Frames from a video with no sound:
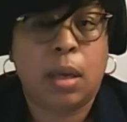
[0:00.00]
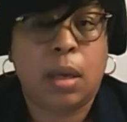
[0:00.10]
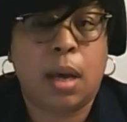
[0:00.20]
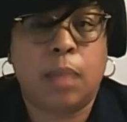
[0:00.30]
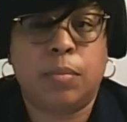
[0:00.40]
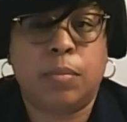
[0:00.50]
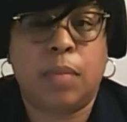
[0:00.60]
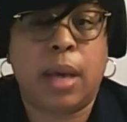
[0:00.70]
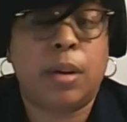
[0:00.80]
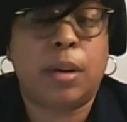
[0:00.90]
Um,
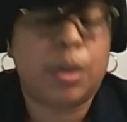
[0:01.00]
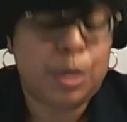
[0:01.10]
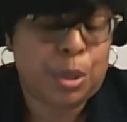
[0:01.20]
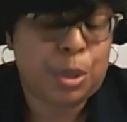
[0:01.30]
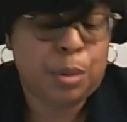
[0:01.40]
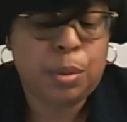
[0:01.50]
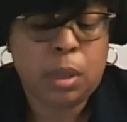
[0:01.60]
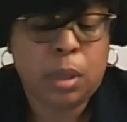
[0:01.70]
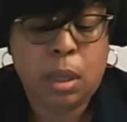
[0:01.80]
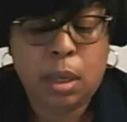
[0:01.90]
I encourage you
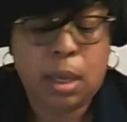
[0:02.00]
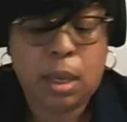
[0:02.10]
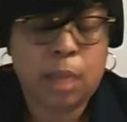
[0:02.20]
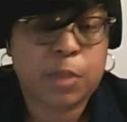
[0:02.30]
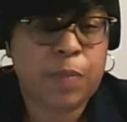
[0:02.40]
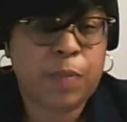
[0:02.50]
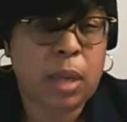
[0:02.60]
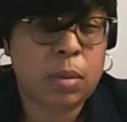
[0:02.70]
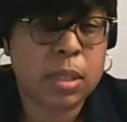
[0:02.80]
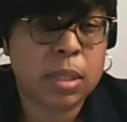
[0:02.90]
um, to
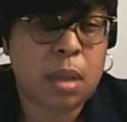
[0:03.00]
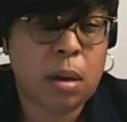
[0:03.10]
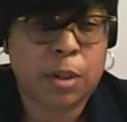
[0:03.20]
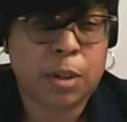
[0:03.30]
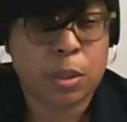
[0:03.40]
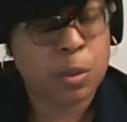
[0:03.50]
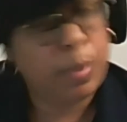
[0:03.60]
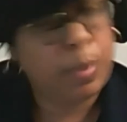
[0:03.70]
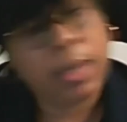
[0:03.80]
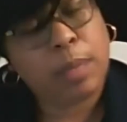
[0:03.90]
follow us on our
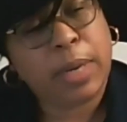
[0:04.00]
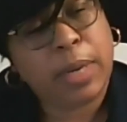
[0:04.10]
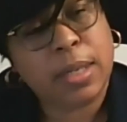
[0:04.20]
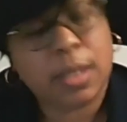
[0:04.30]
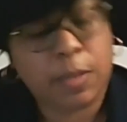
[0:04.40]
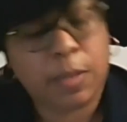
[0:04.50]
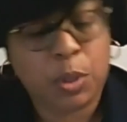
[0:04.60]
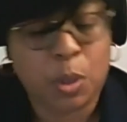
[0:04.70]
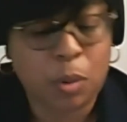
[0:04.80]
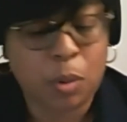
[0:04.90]
social media pages if
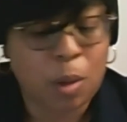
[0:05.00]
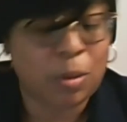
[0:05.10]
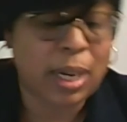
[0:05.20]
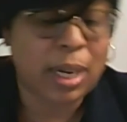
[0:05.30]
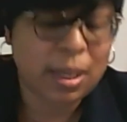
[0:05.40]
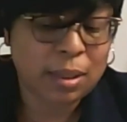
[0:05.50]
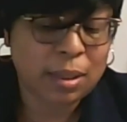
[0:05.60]
you don't already.